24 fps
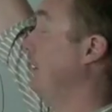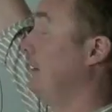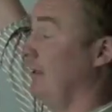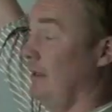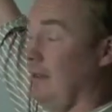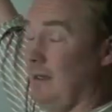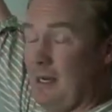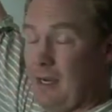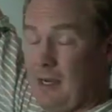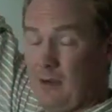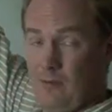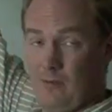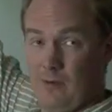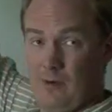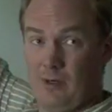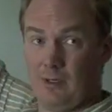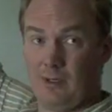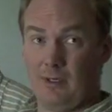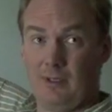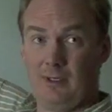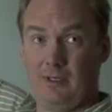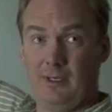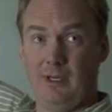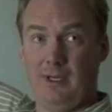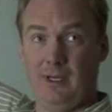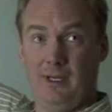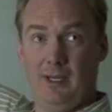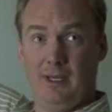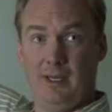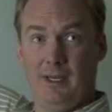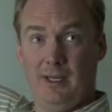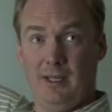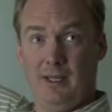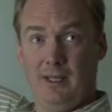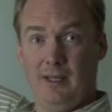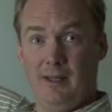into the network.
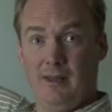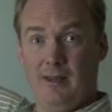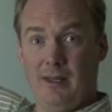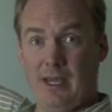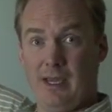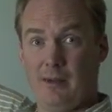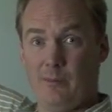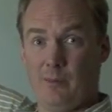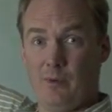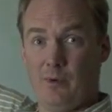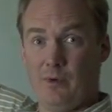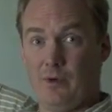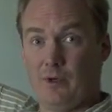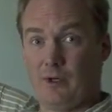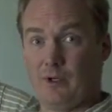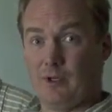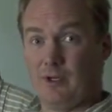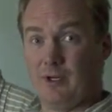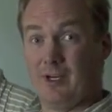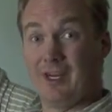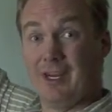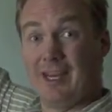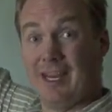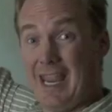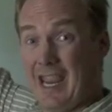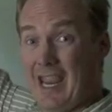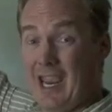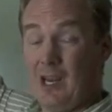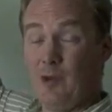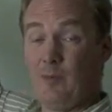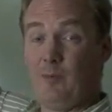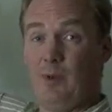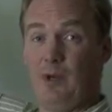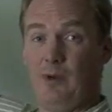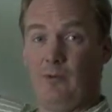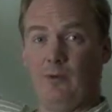That portion
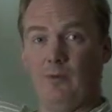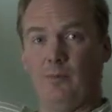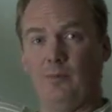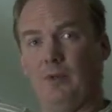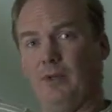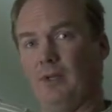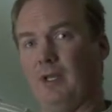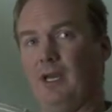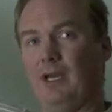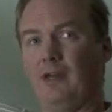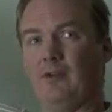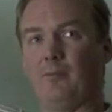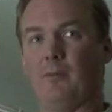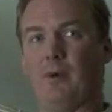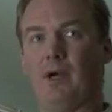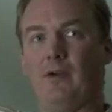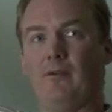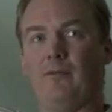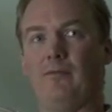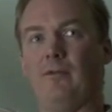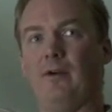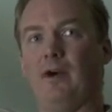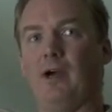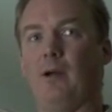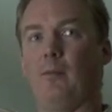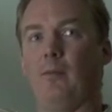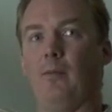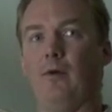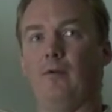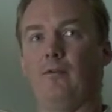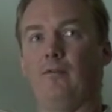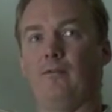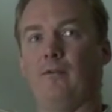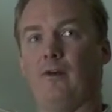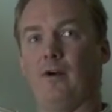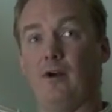can be replaced by
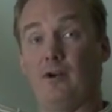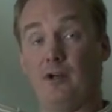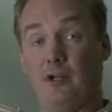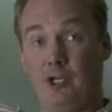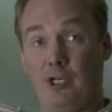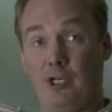fiber far